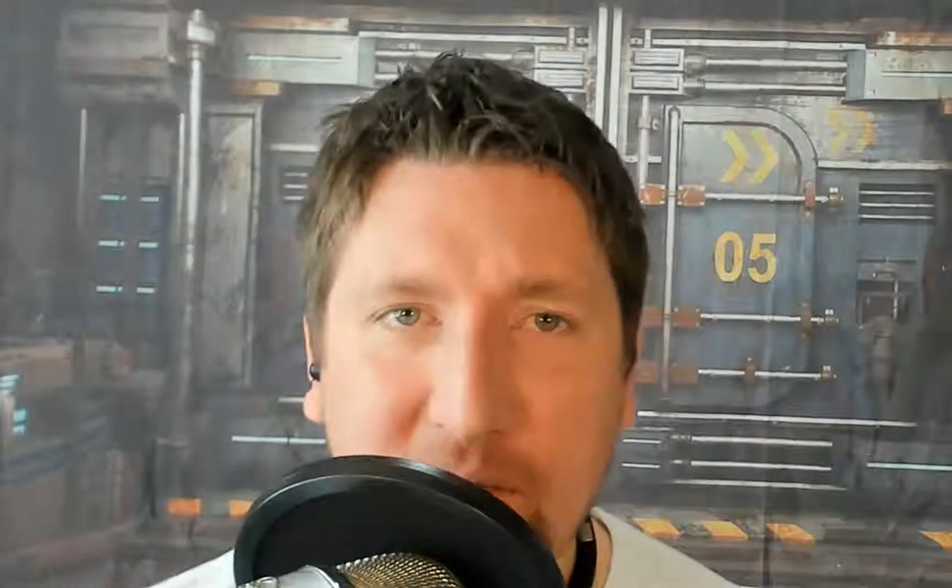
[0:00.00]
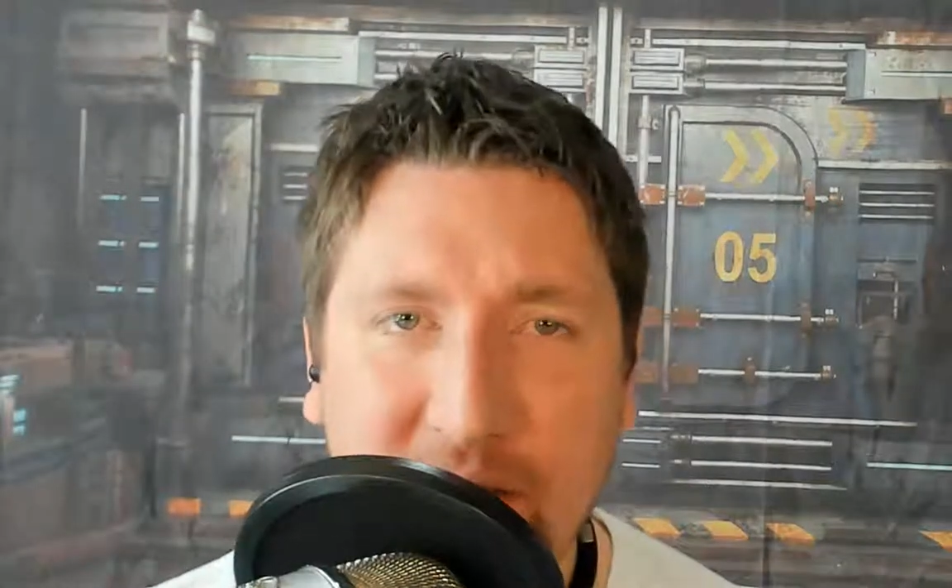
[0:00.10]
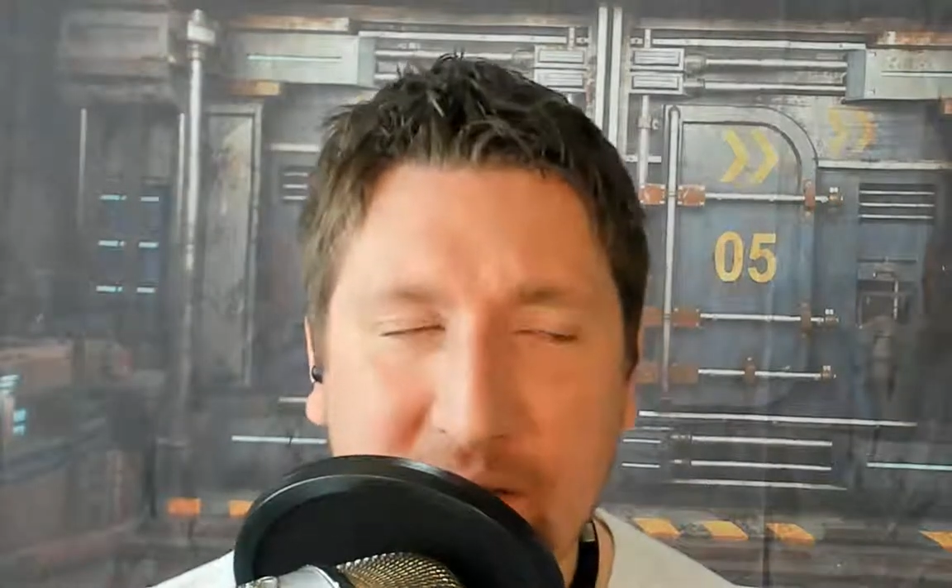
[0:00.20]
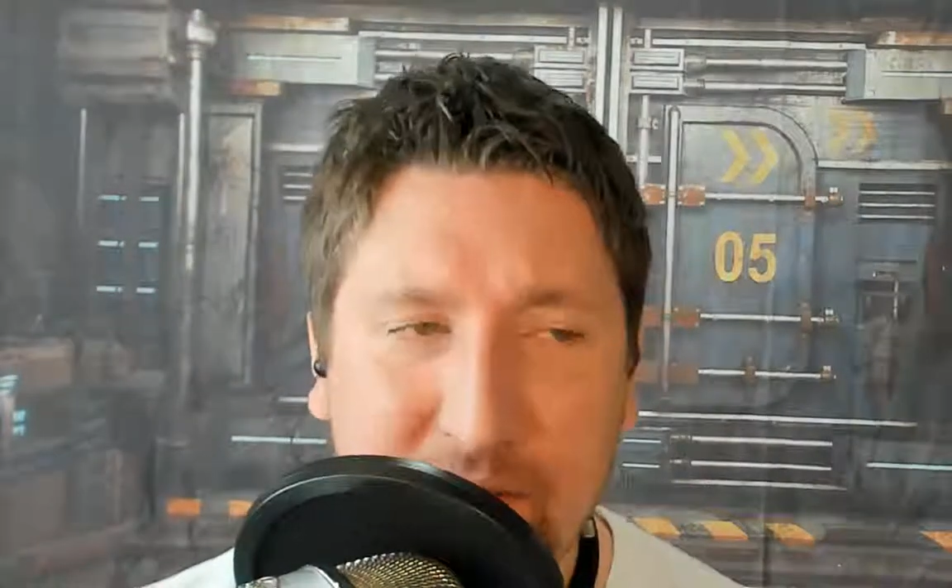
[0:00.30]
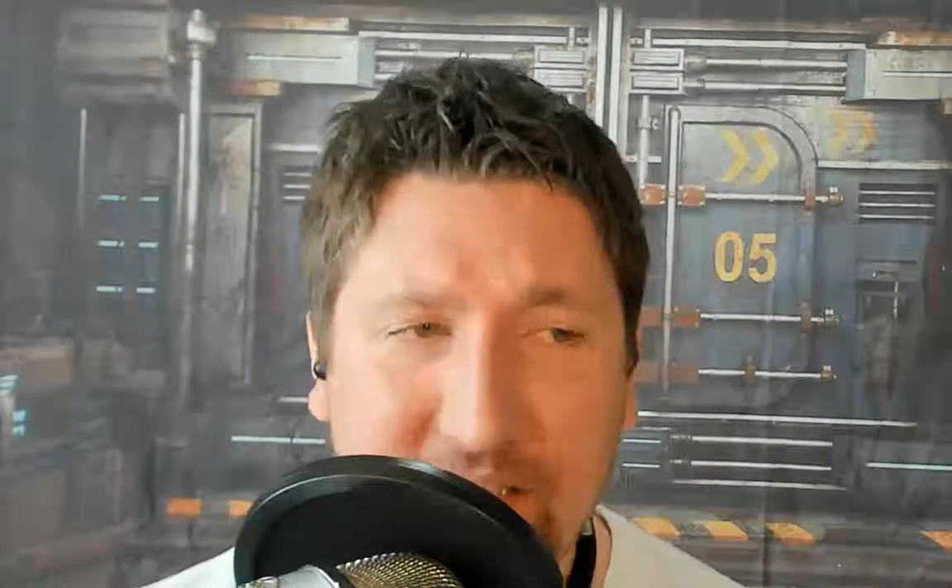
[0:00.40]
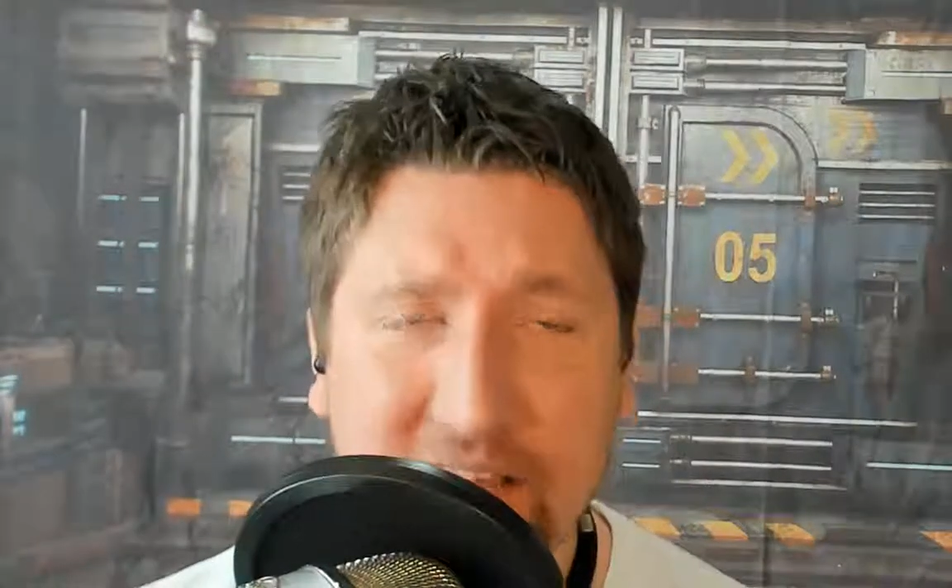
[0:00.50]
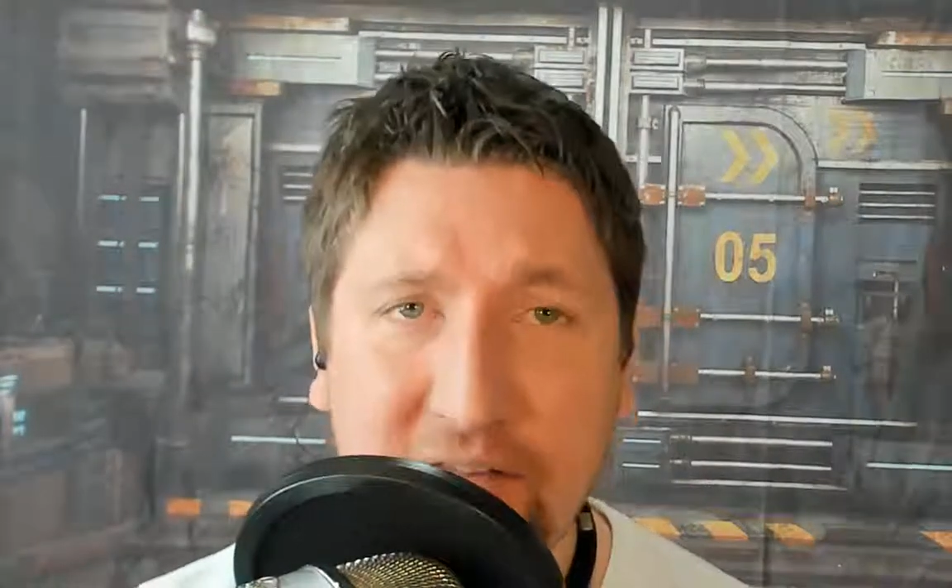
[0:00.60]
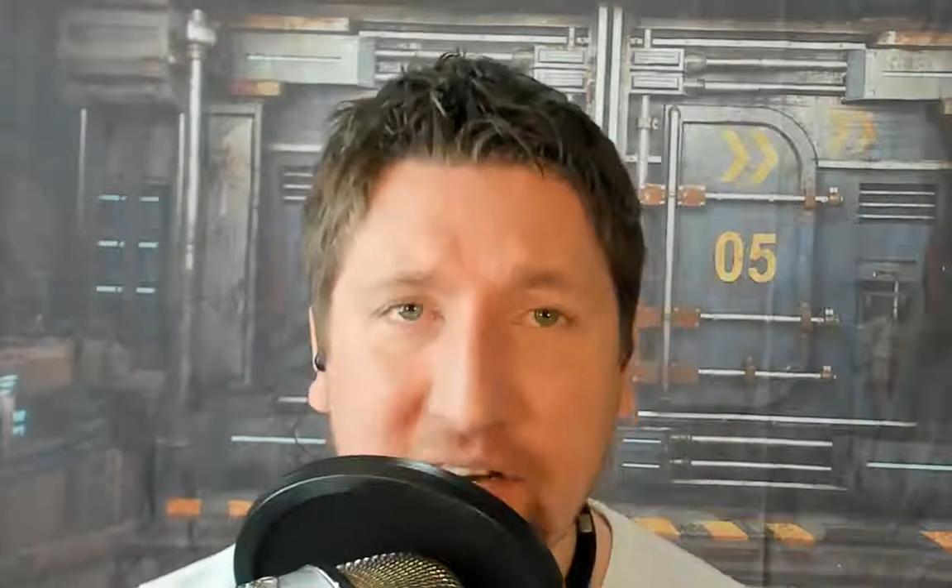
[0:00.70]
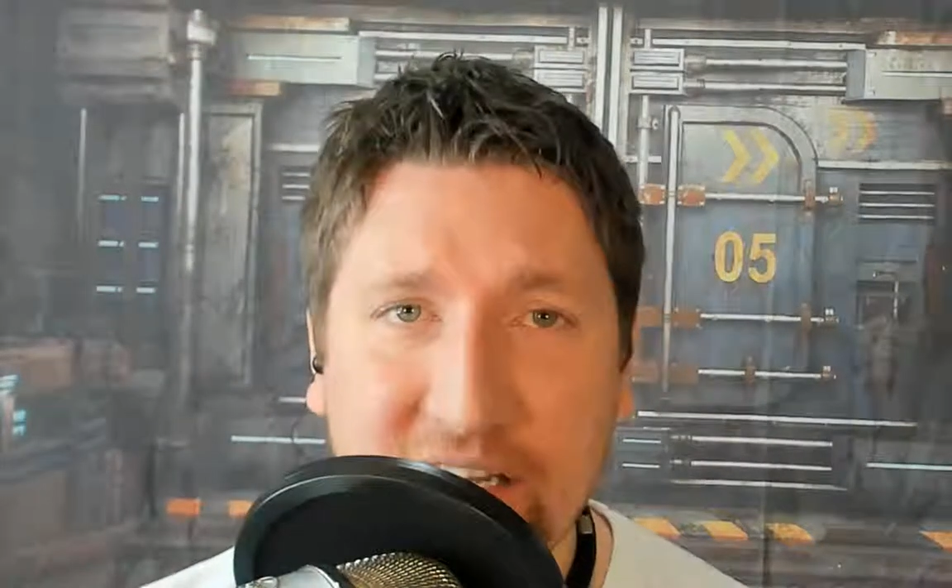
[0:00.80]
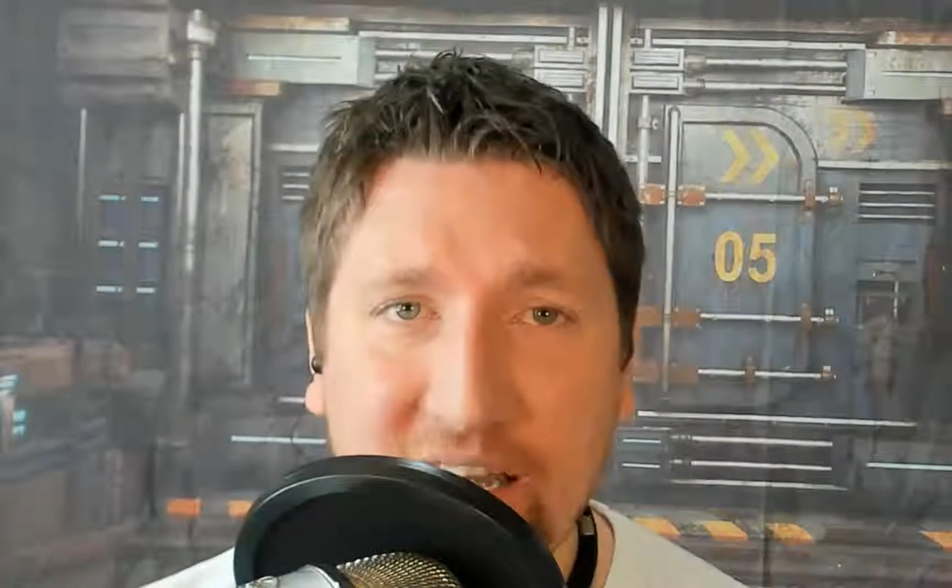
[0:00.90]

We play it basically every